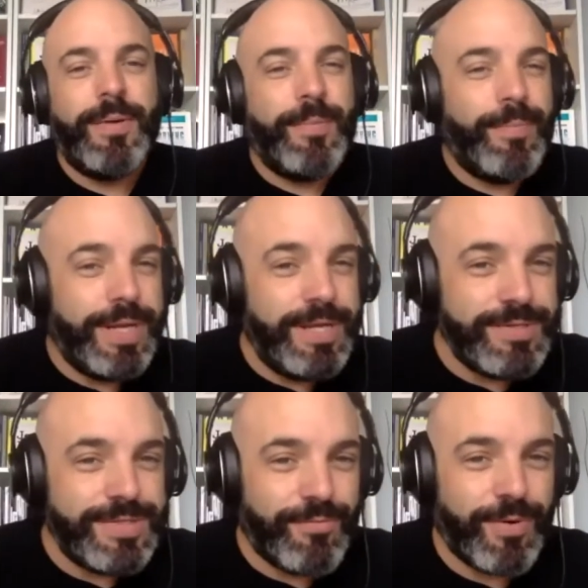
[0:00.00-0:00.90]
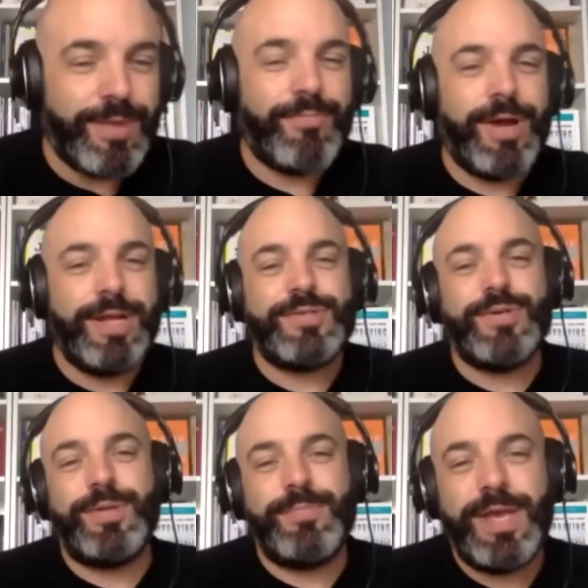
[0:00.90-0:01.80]
But here's the rub, right?
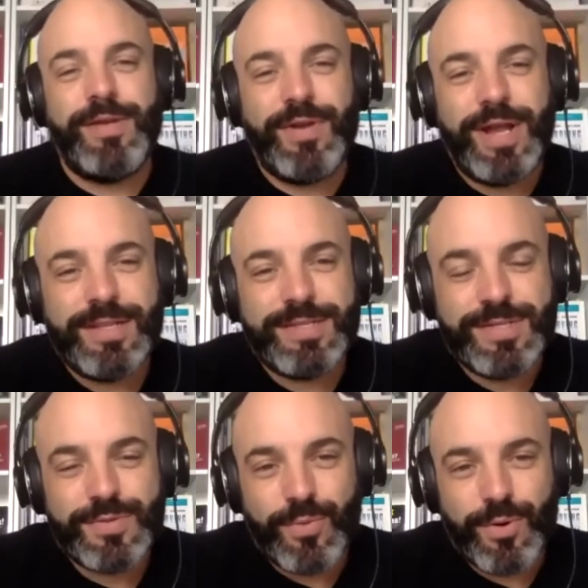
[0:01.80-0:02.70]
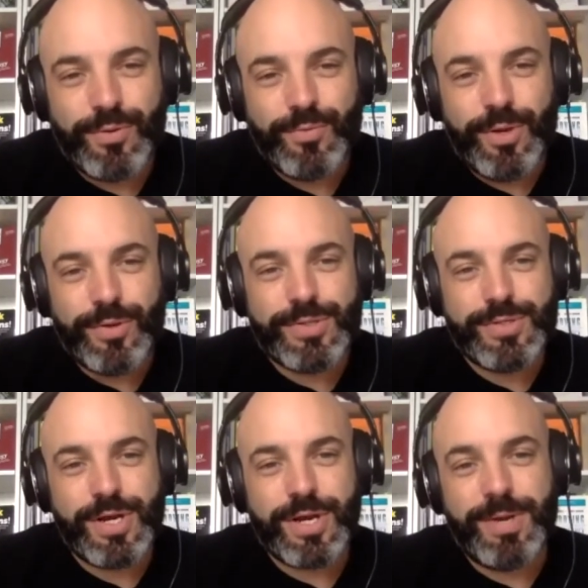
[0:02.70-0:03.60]
So in the behavior analysis world, we also
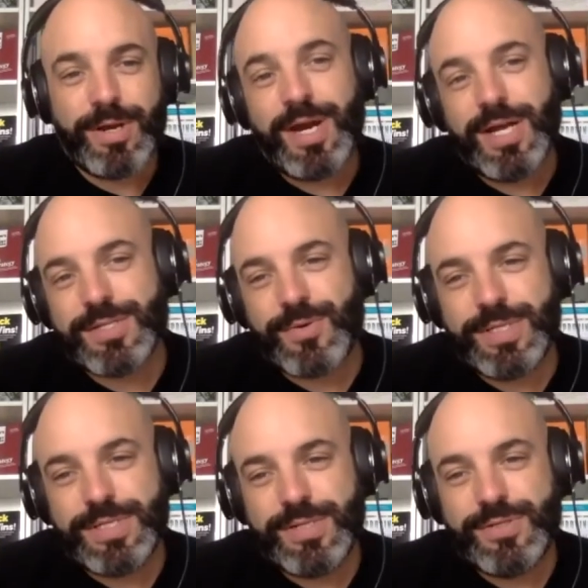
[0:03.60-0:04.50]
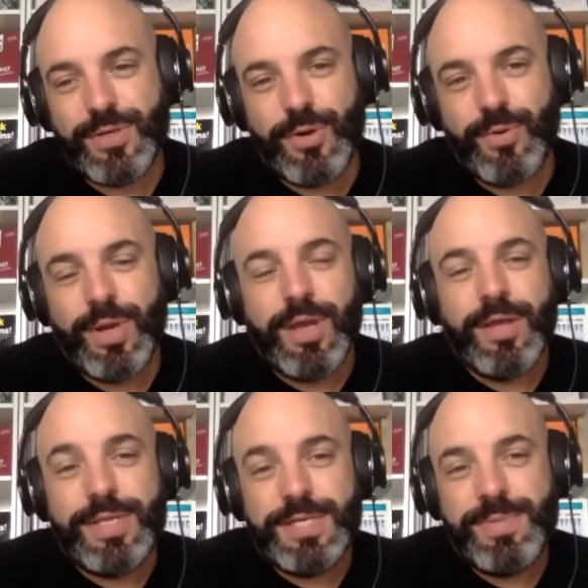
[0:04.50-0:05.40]
talk about consequences. So
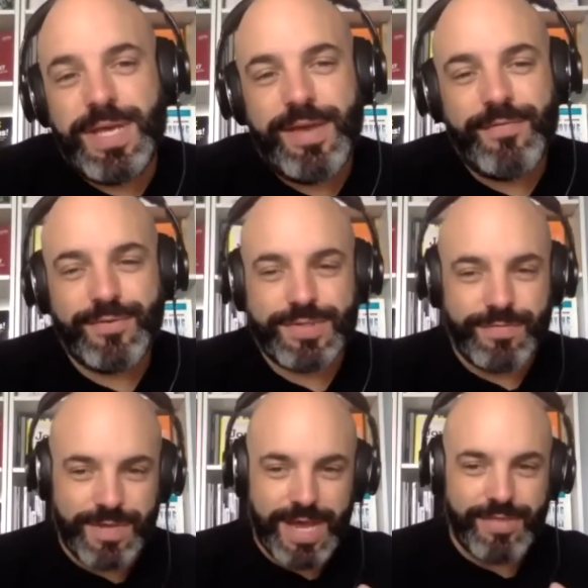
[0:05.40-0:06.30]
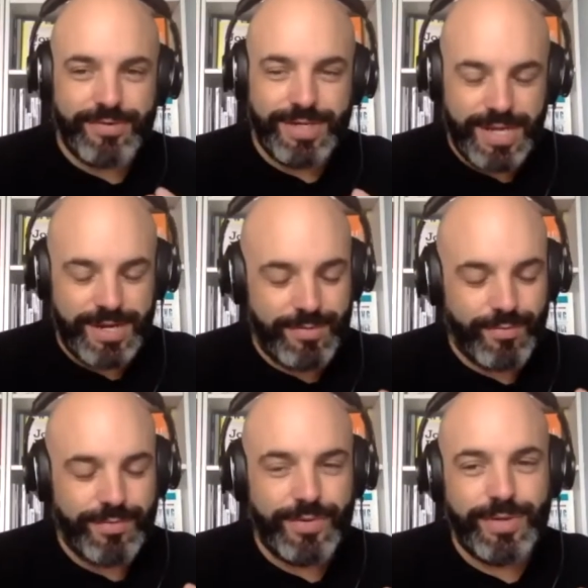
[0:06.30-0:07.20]
these behaviors of gathering data,
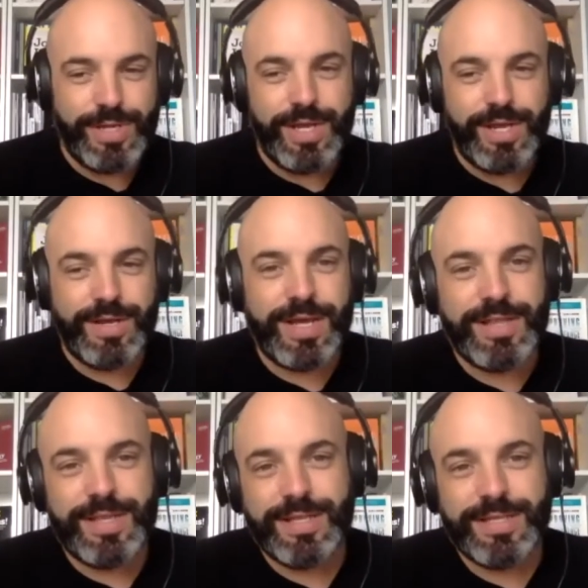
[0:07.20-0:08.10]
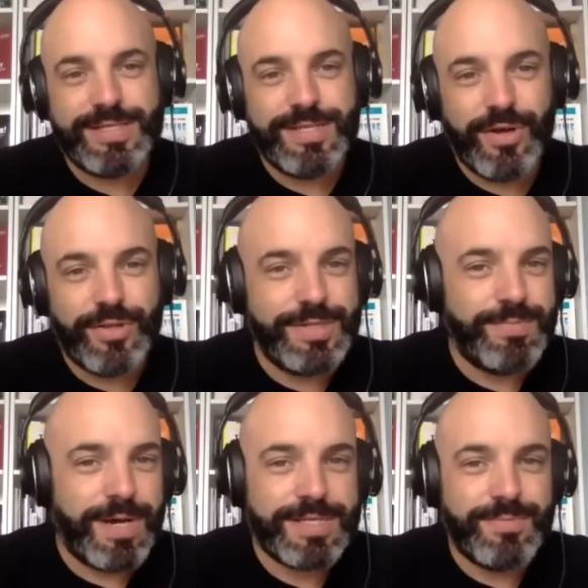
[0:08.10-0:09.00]
reviewing data, and then listing all these
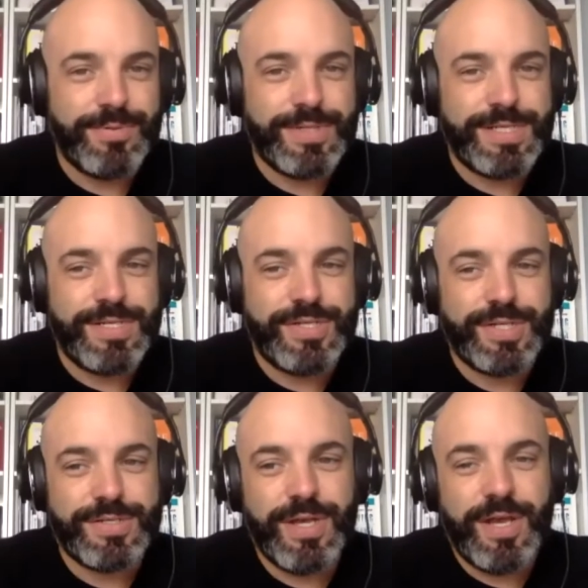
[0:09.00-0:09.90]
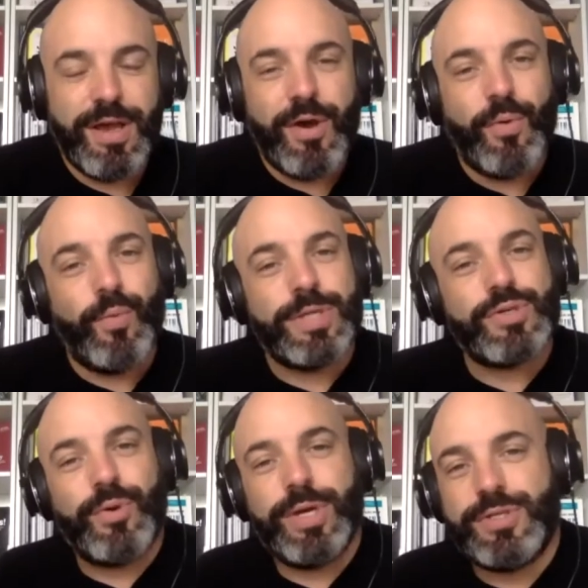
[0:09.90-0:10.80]
possible decisions, what's
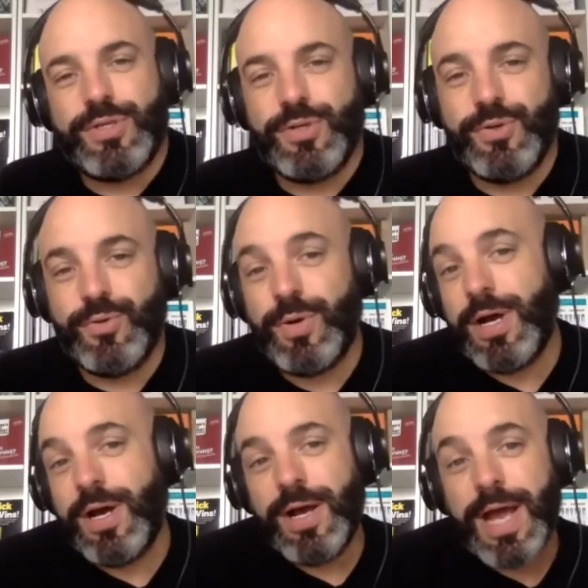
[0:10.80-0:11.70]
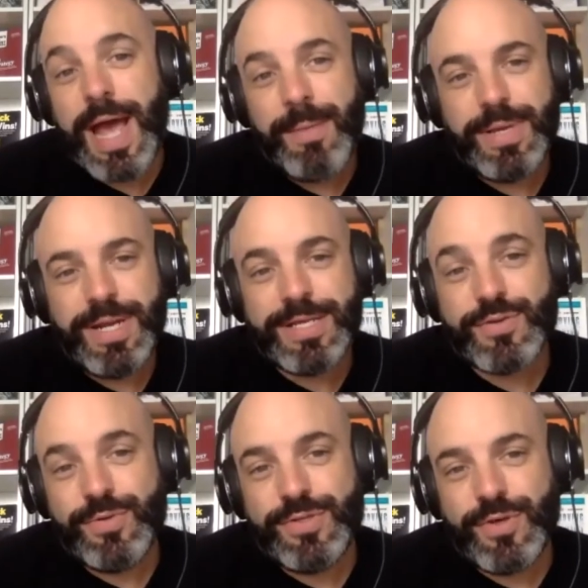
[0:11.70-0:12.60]
going to happen as
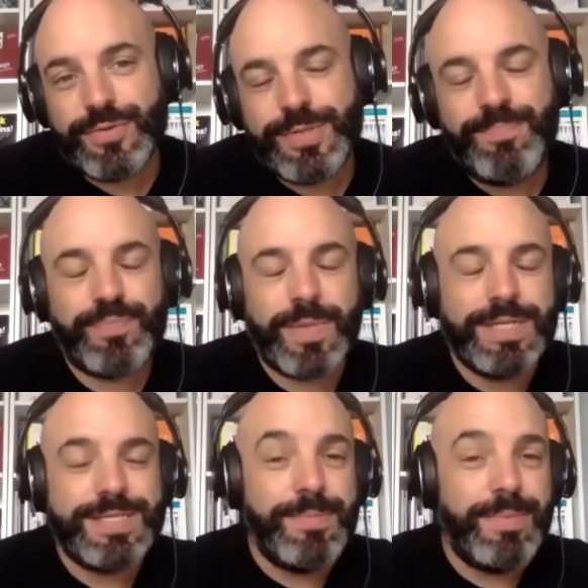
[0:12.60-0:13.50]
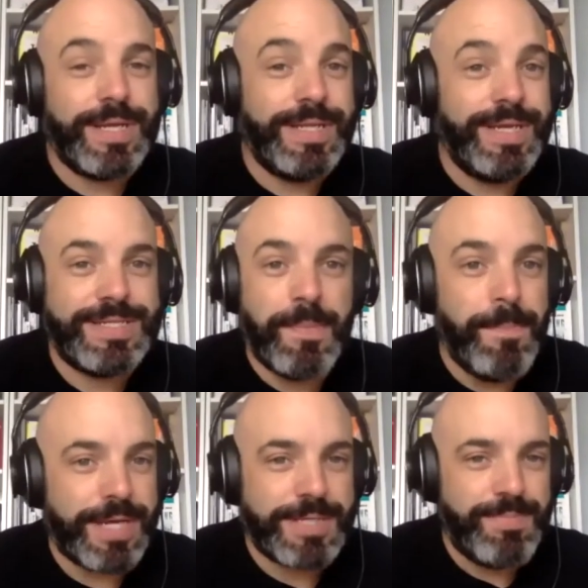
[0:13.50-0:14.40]
a result? And typically it's a
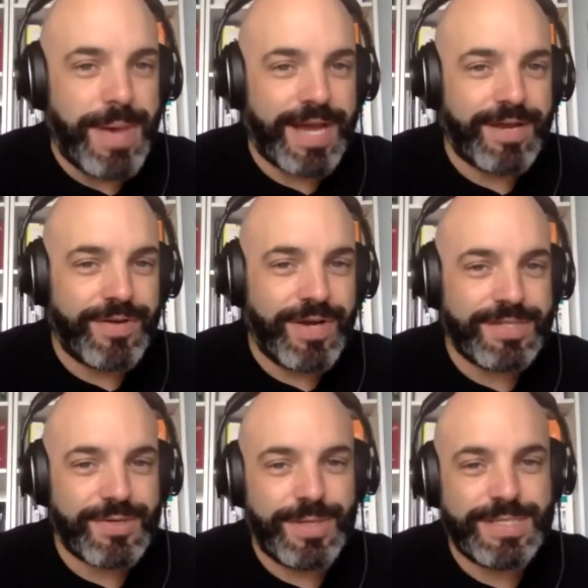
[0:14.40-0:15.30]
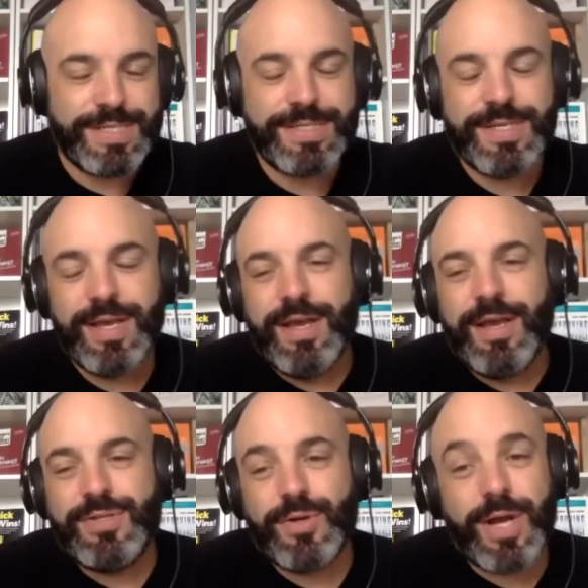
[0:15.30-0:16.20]
mixed bag of consequences.
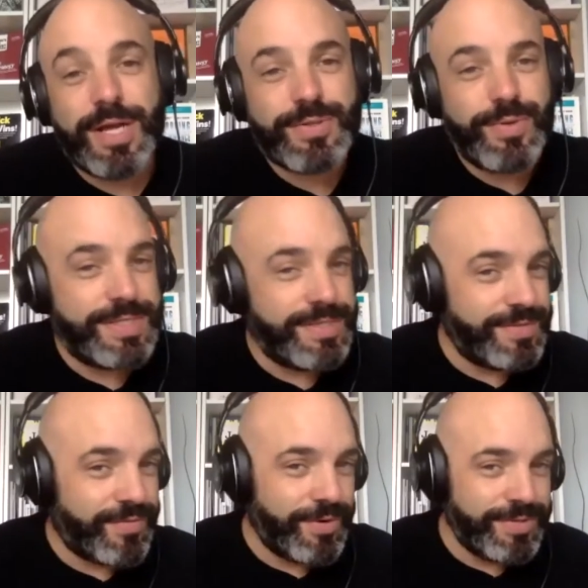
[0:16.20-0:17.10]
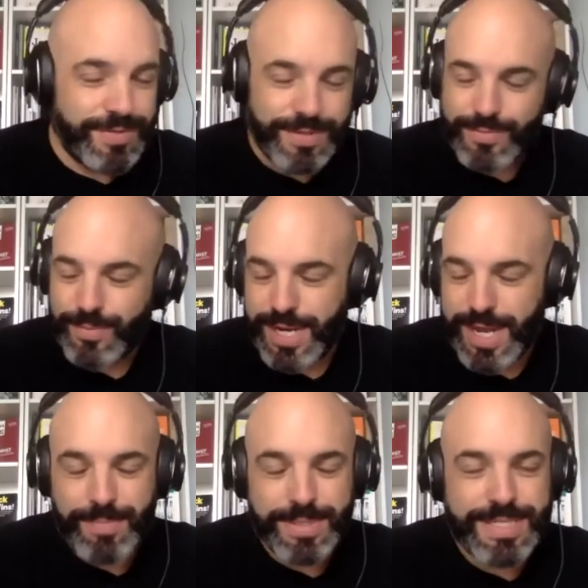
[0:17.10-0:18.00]
So consequences, of course, is what
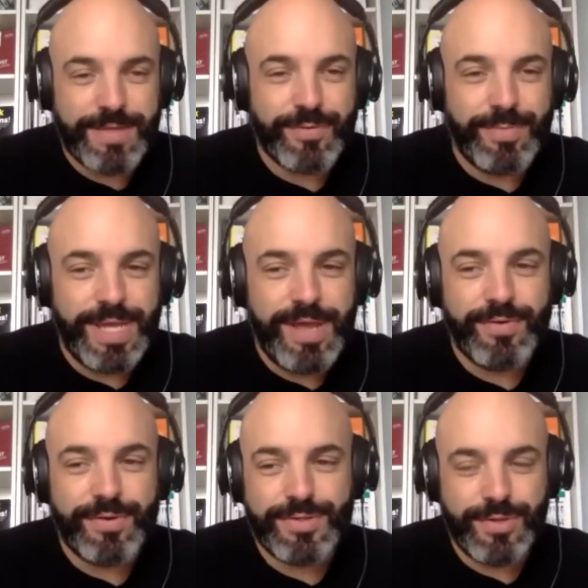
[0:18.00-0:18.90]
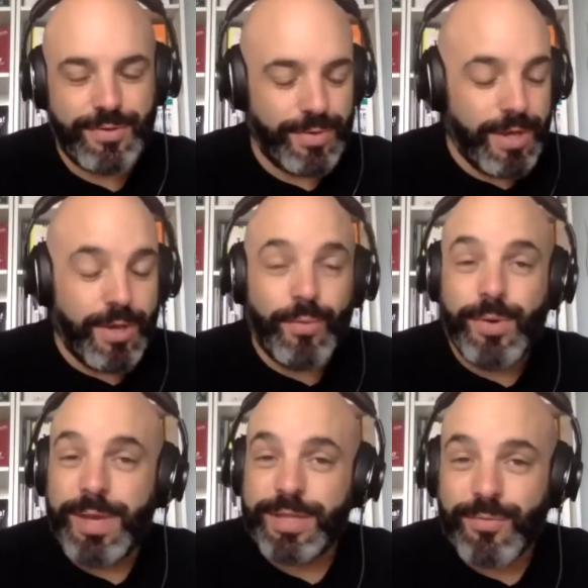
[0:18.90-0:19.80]
happens after behavior. So
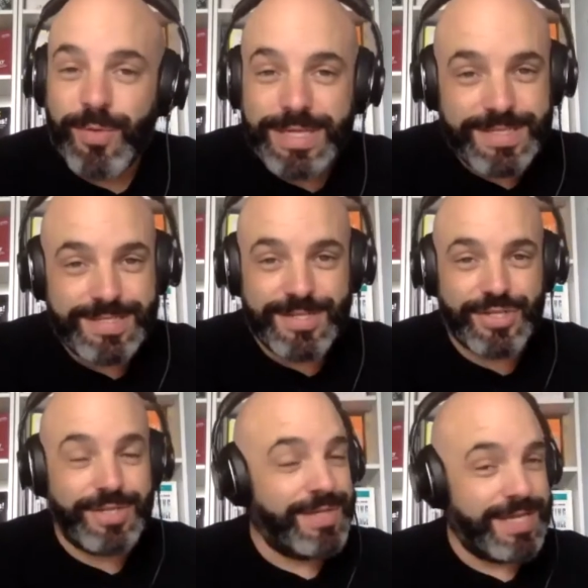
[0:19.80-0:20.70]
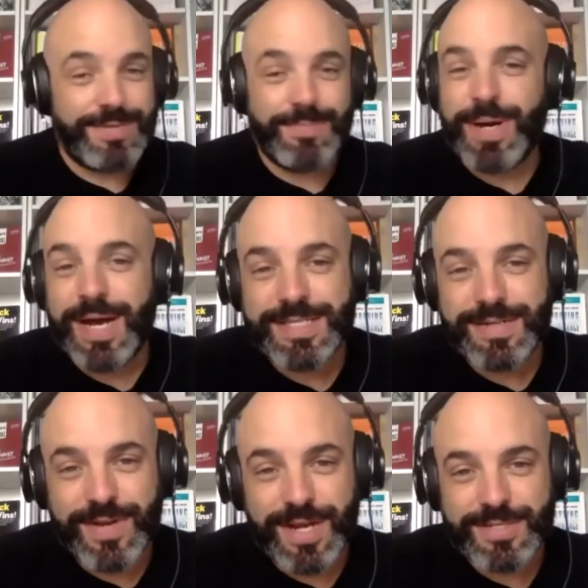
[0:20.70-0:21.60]
we make the right decision. That's a
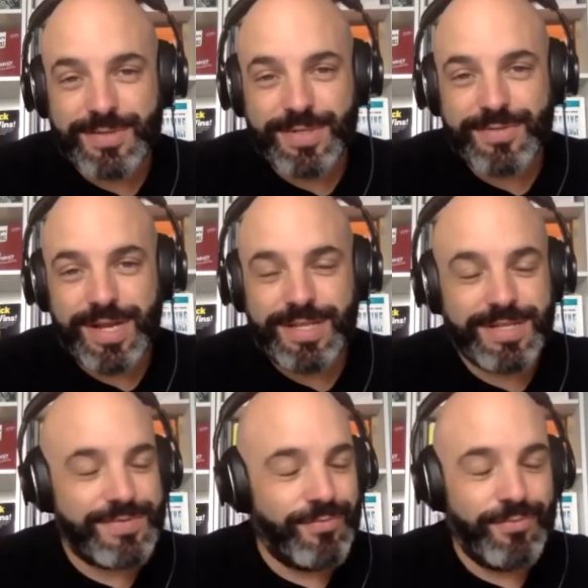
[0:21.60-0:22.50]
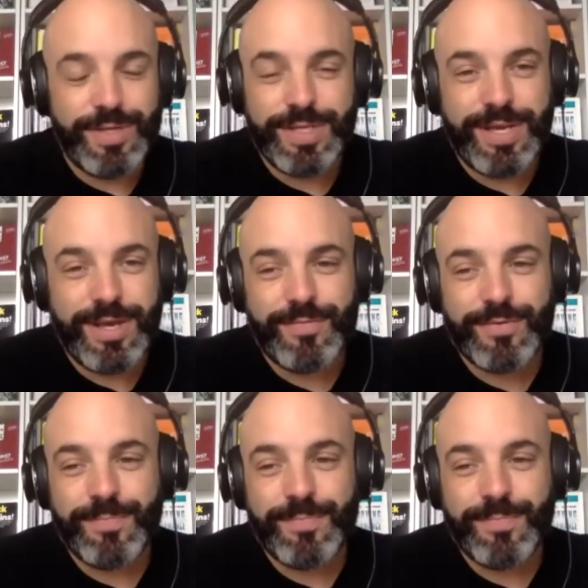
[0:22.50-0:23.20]
positive consequence, right? That's really helpful.